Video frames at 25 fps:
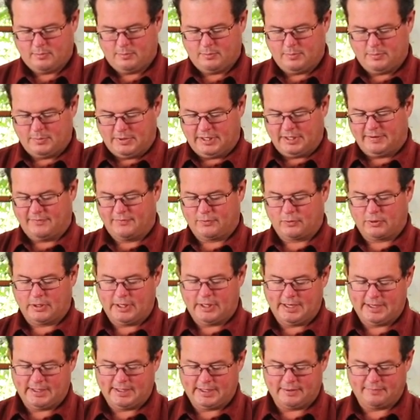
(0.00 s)
But a
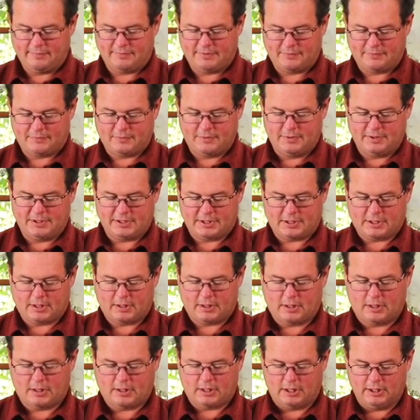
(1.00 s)
variety of different
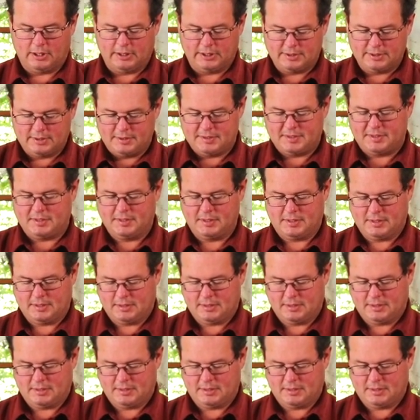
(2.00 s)
colors